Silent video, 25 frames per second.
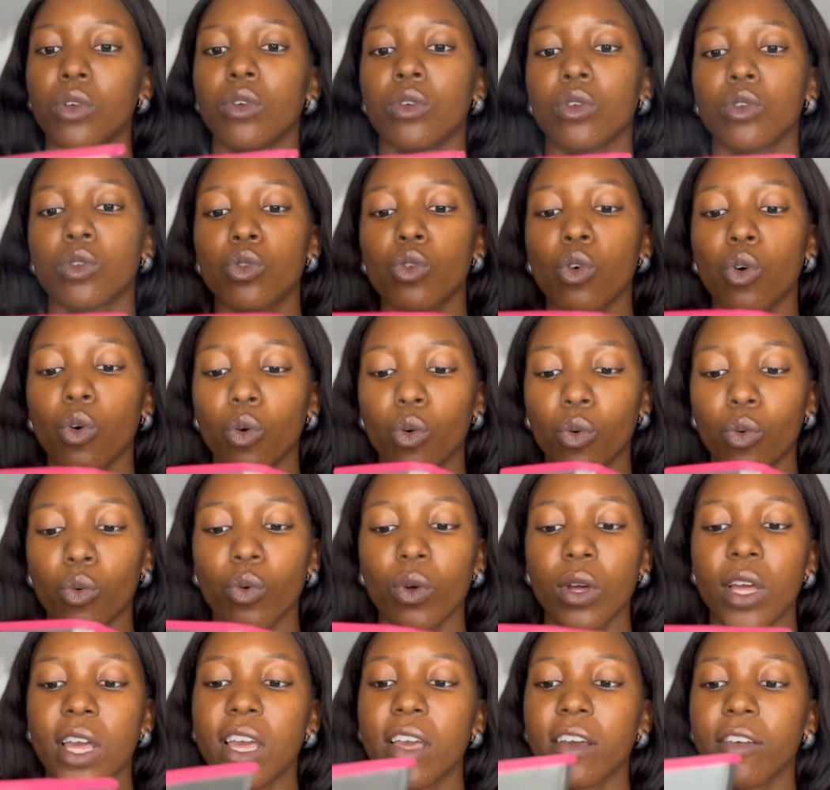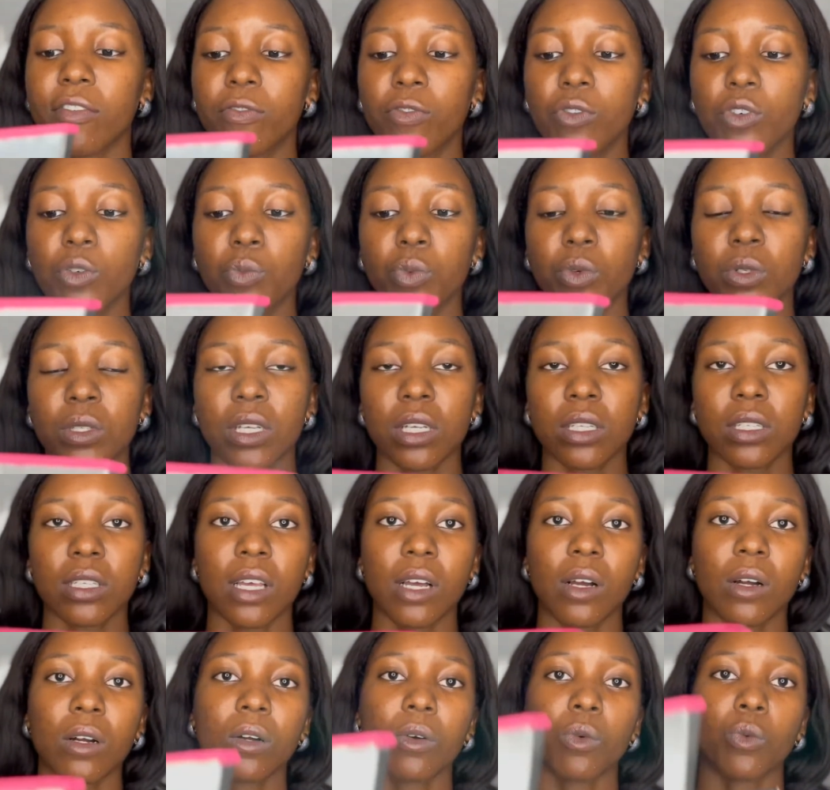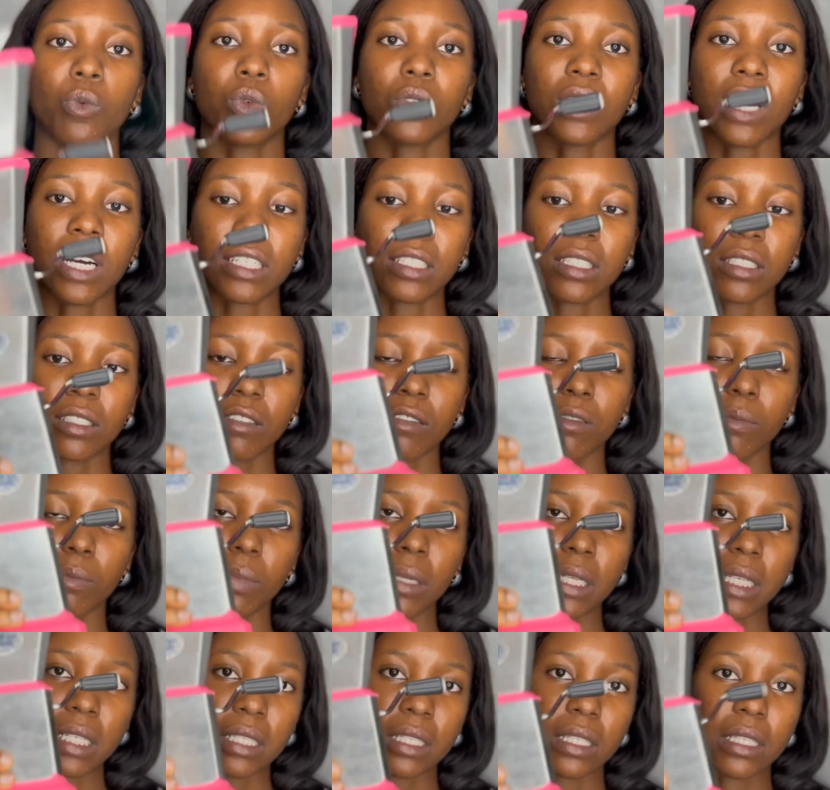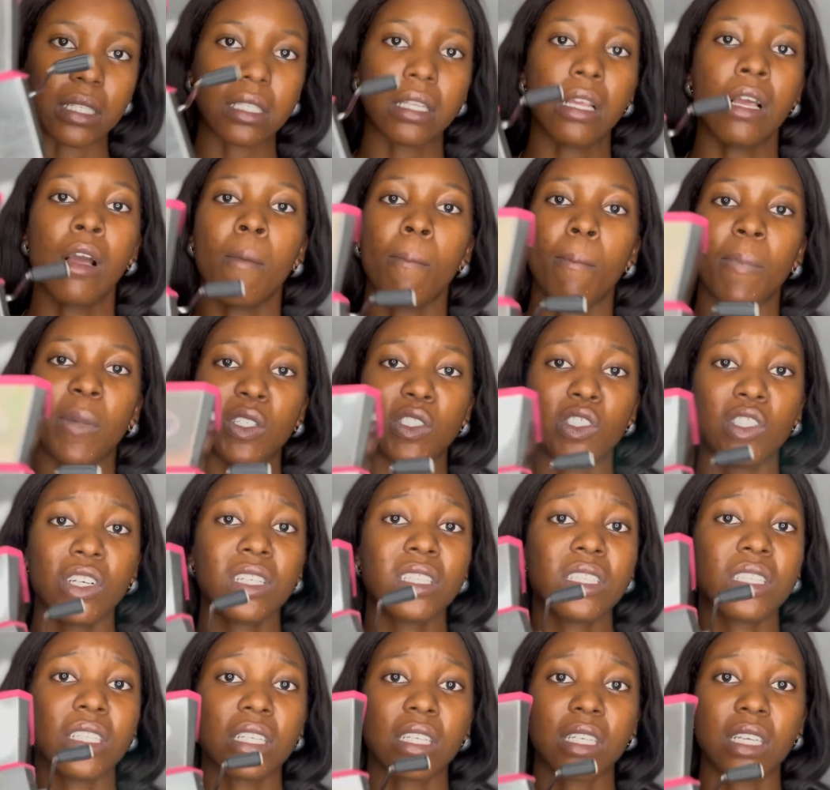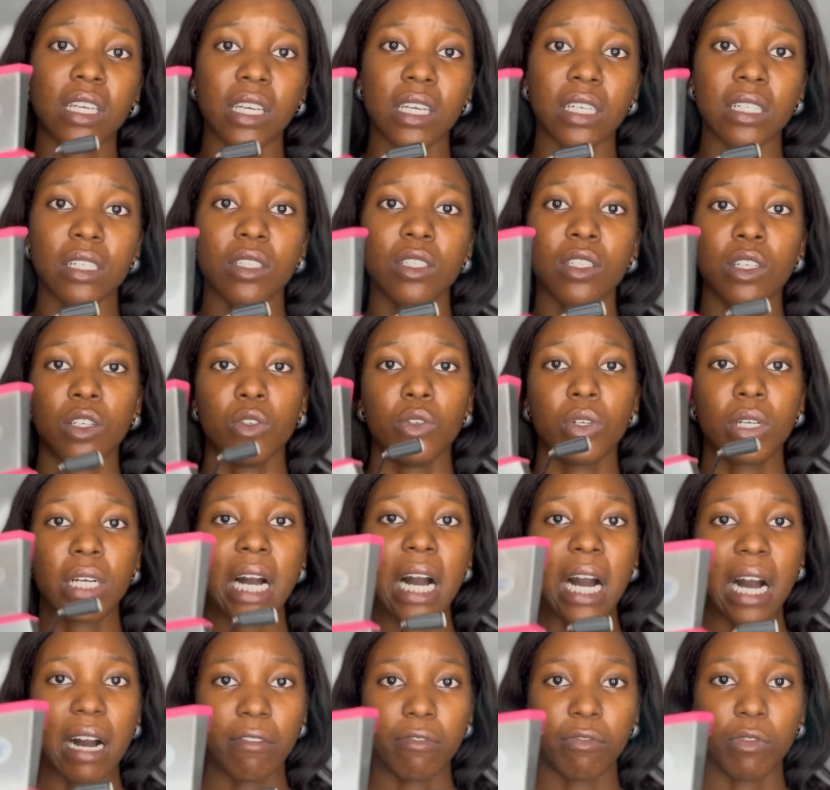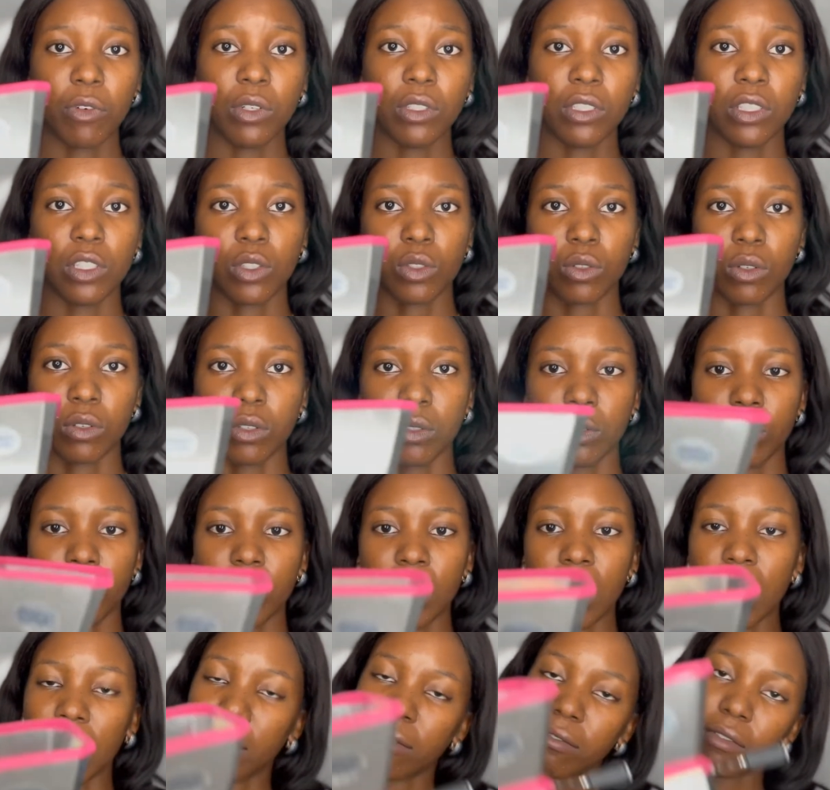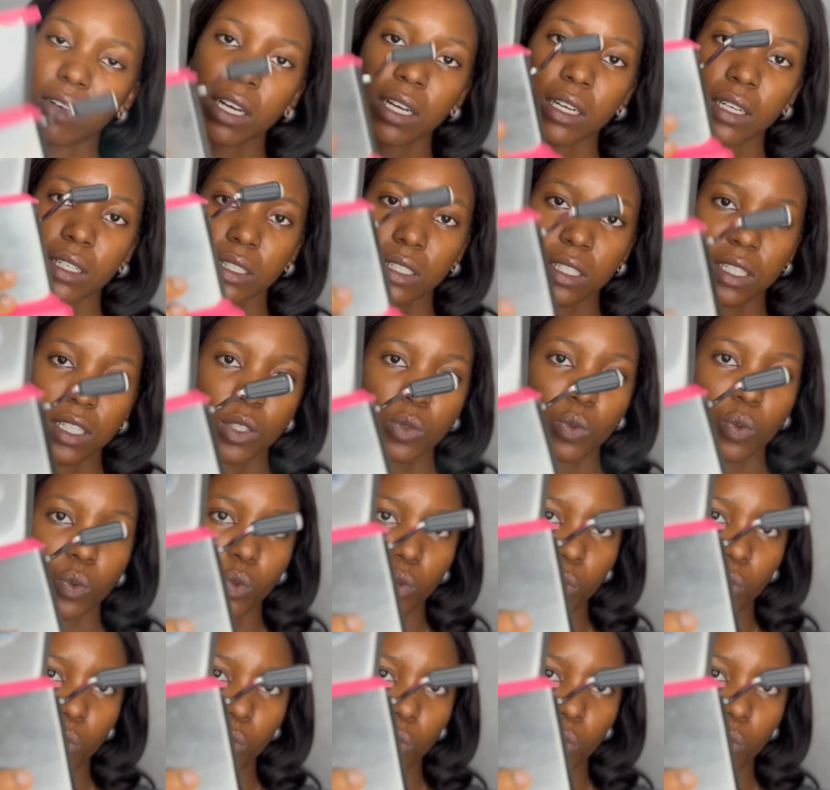So a food processor would actually replace this, but just in case you can't afford it or you don't have, this would